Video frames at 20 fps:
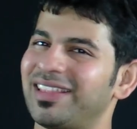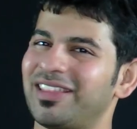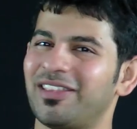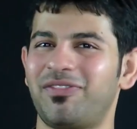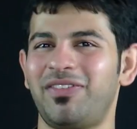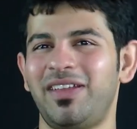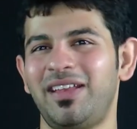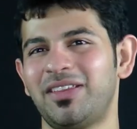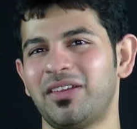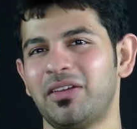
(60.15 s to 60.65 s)
They
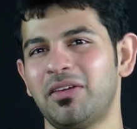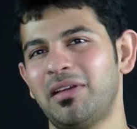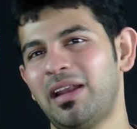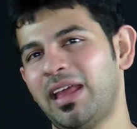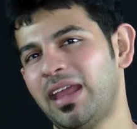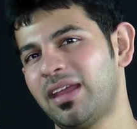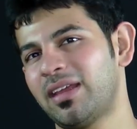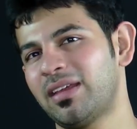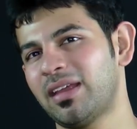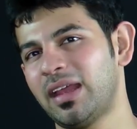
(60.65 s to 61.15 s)
feel,
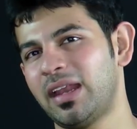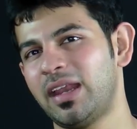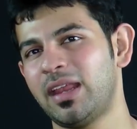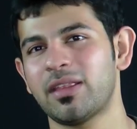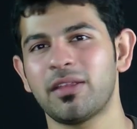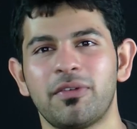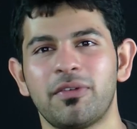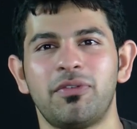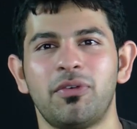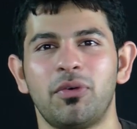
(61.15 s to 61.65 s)
like any
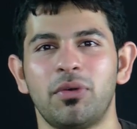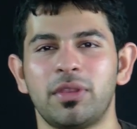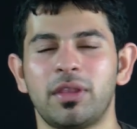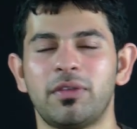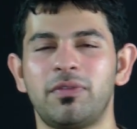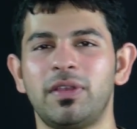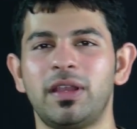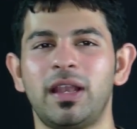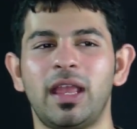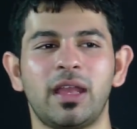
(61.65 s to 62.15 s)
phone.
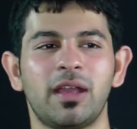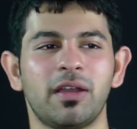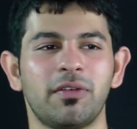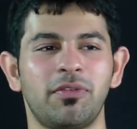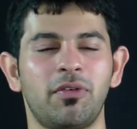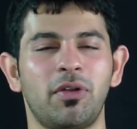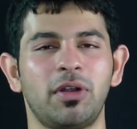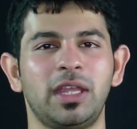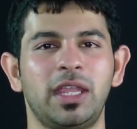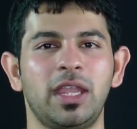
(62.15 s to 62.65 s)
They feel like a
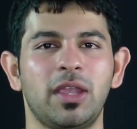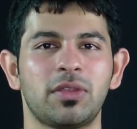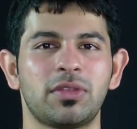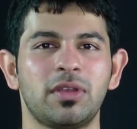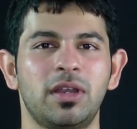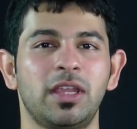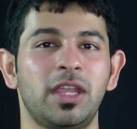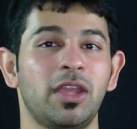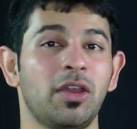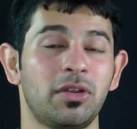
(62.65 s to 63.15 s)
40k or
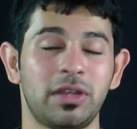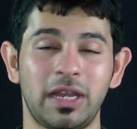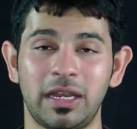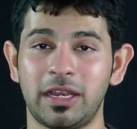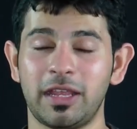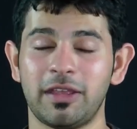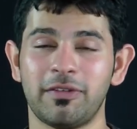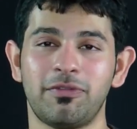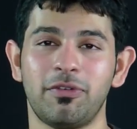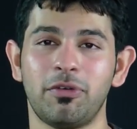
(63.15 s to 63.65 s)
30k or
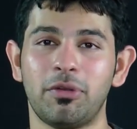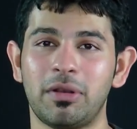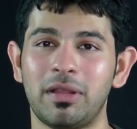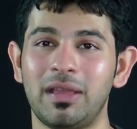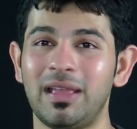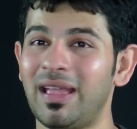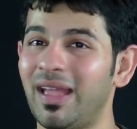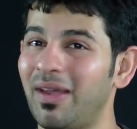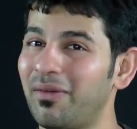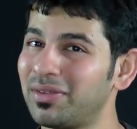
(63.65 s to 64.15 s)
10k phone,
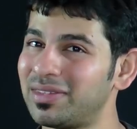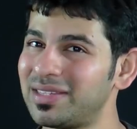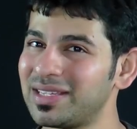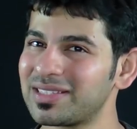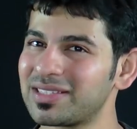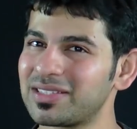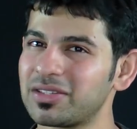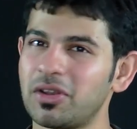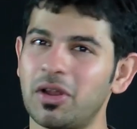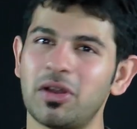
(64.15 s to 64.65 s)
which
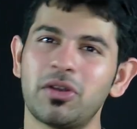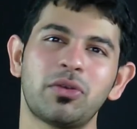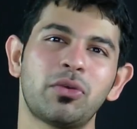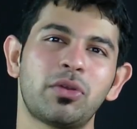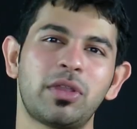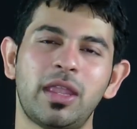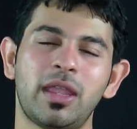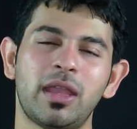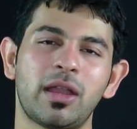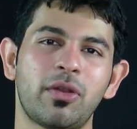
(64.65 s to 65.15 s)
is not
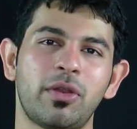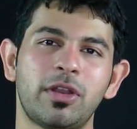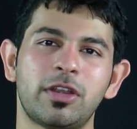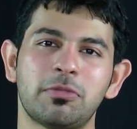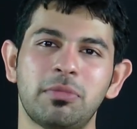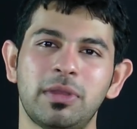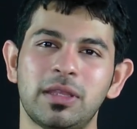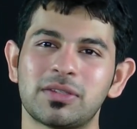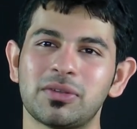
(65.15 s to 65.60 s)
okay according to me.